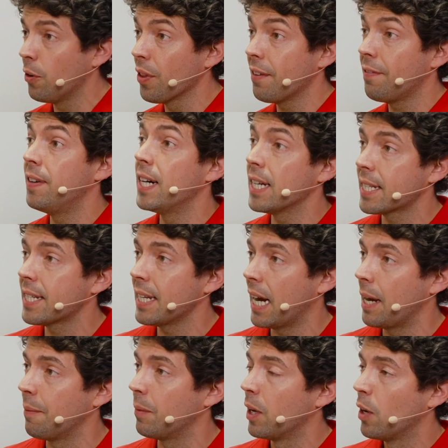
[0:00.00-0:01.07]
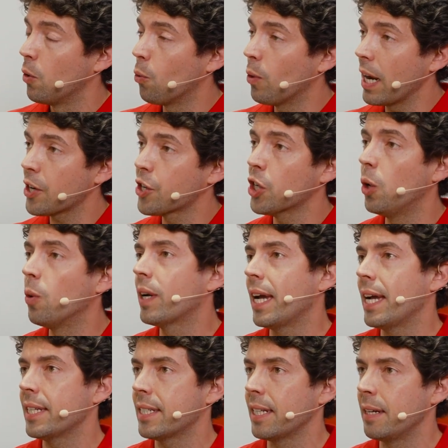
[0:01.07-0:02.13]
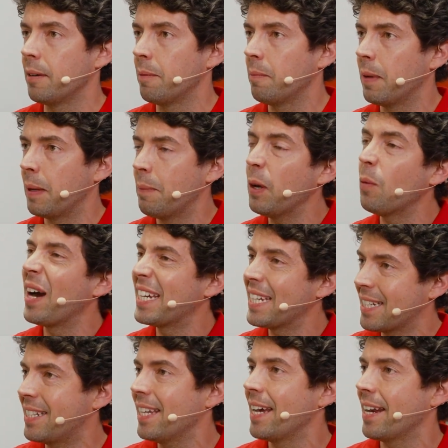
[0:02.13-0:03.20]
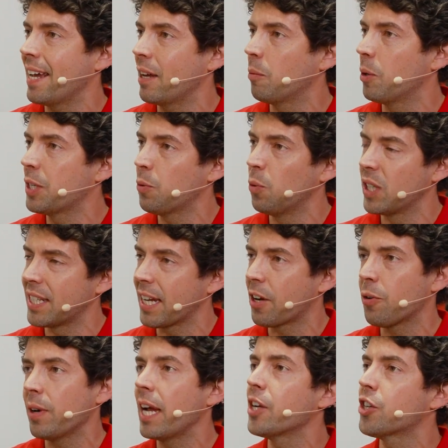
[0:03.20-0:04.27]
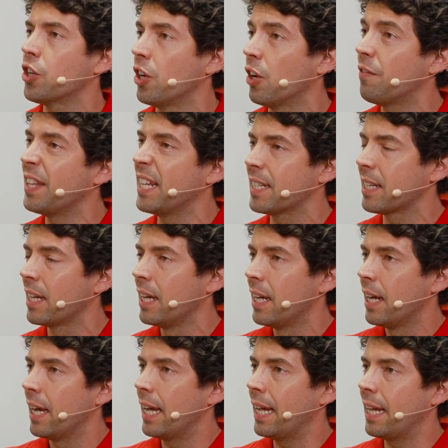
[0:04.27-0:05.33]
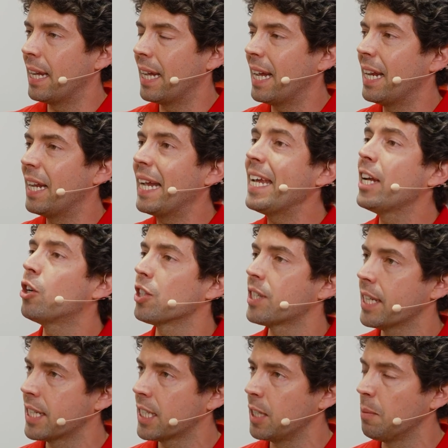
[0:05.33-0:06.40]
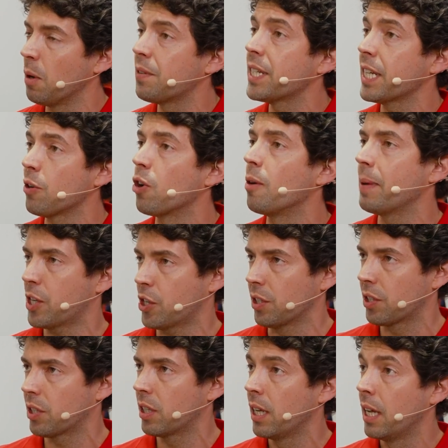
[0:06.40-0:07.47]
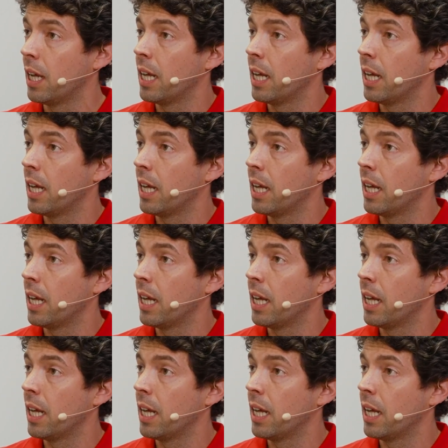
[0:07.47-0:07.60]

for the first time we are showcasing BYD's DNA, which was the creation of these ecosystem of zero emissions.